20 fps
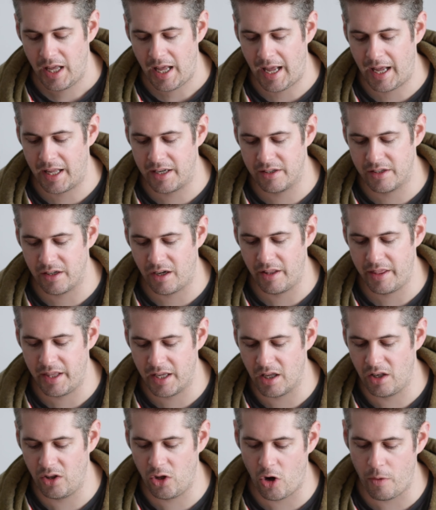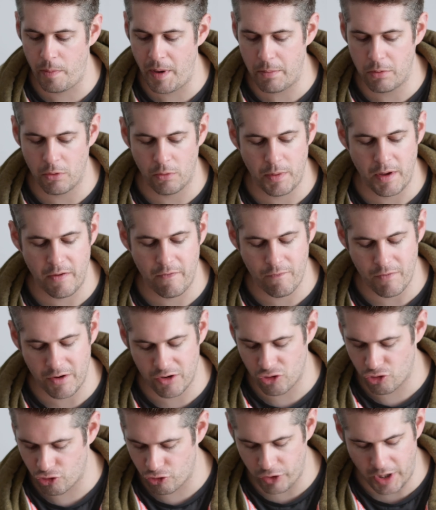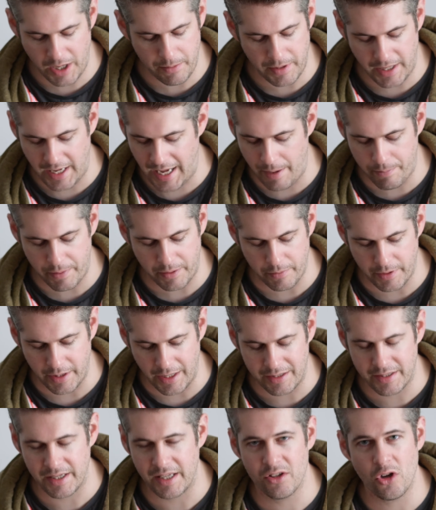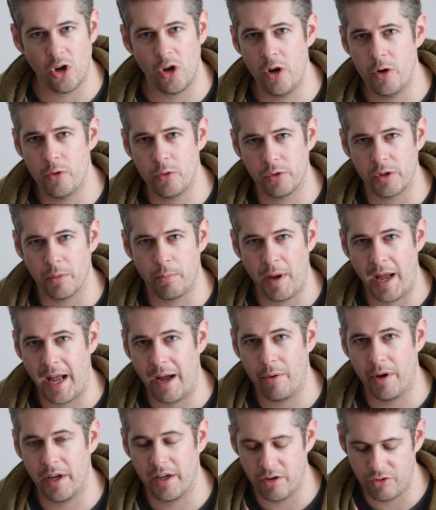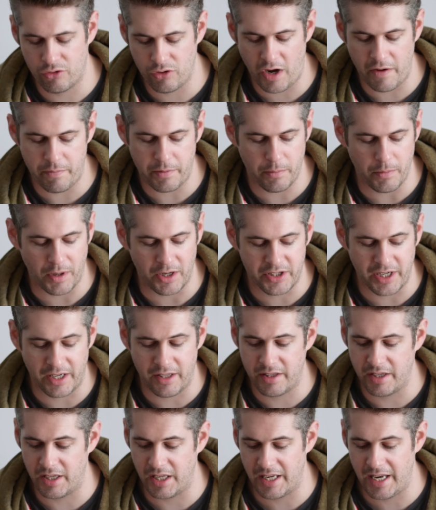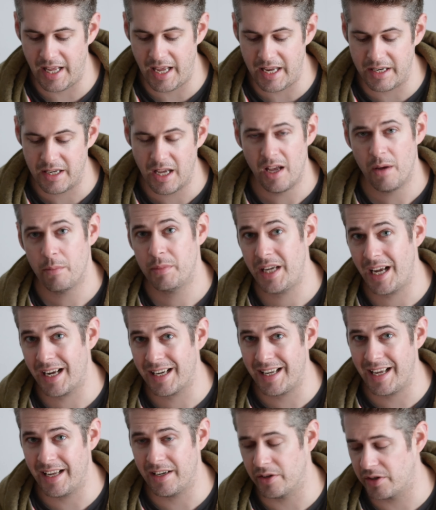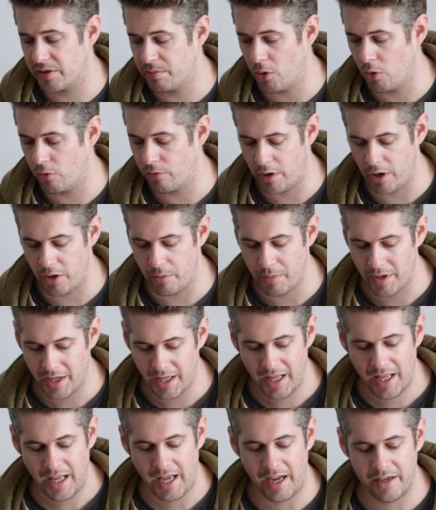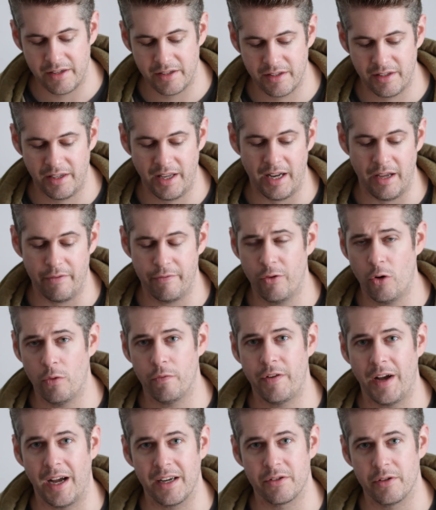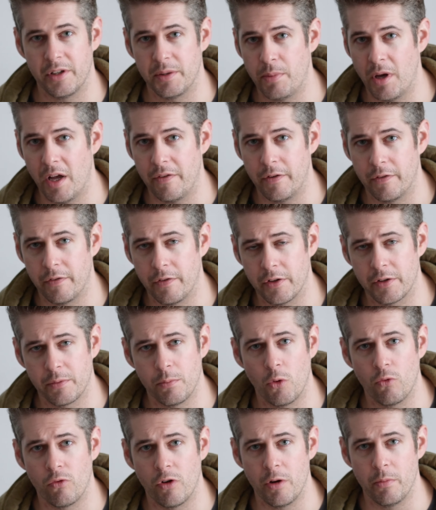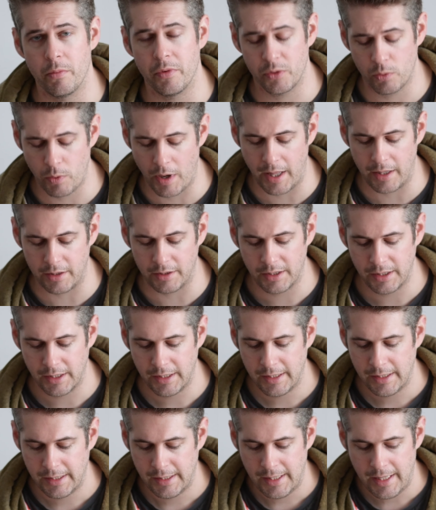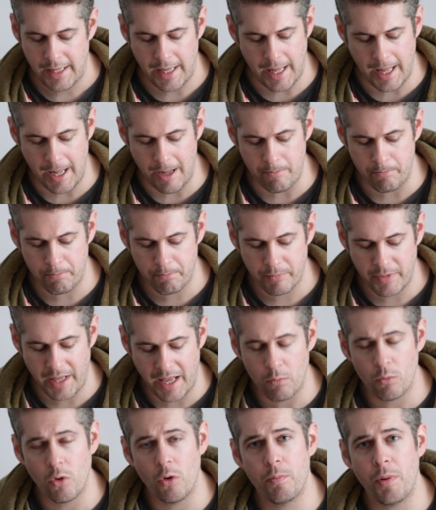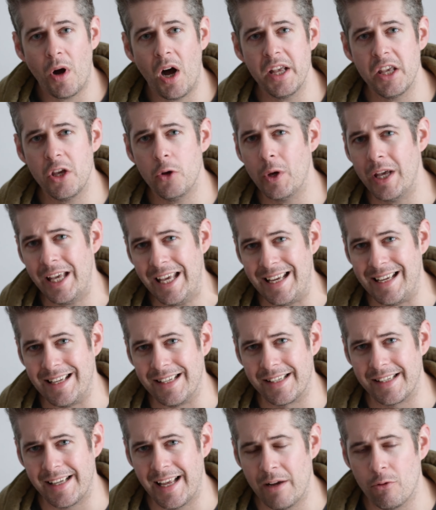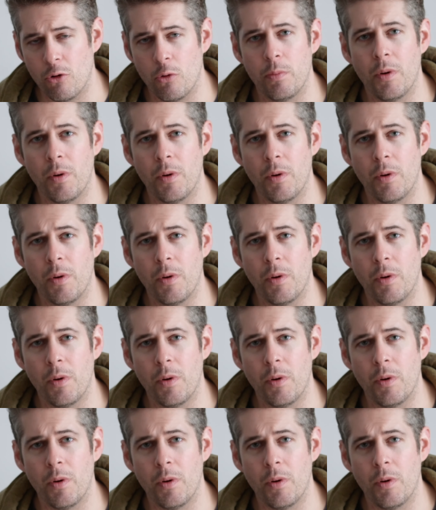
and I think a lot of people will be extremely happy with this. It's got oodles of power, it can drive pretty much anything you need, particularly in a small room, and form factor is perfect for a small room as well. It will buy you ease, it will